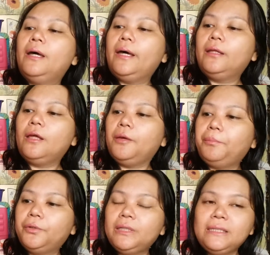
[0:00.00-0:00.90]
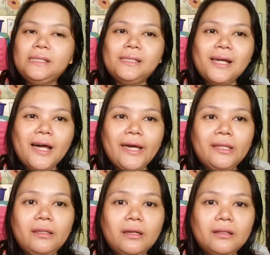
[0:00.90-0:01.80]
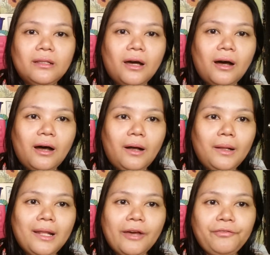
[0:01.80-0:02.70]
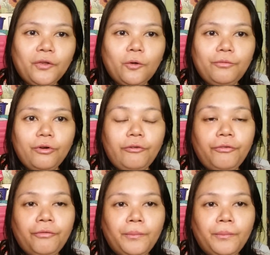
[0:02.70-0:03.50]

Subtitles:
and I put inside the leftover